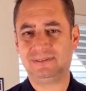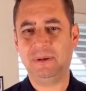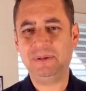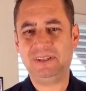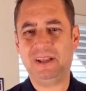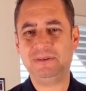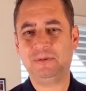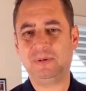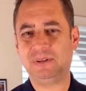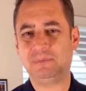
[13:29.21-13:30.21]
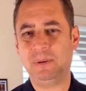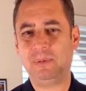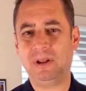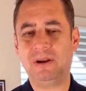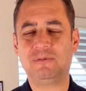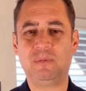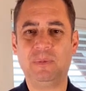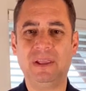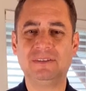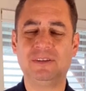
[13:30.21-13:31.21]
Let me tell you, when people are
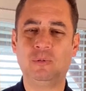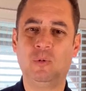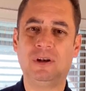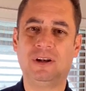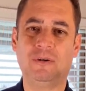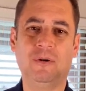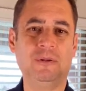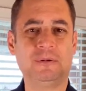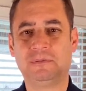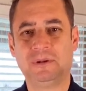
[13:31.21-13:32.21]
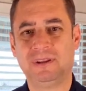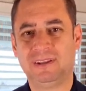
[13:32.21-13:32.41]
romancing one another,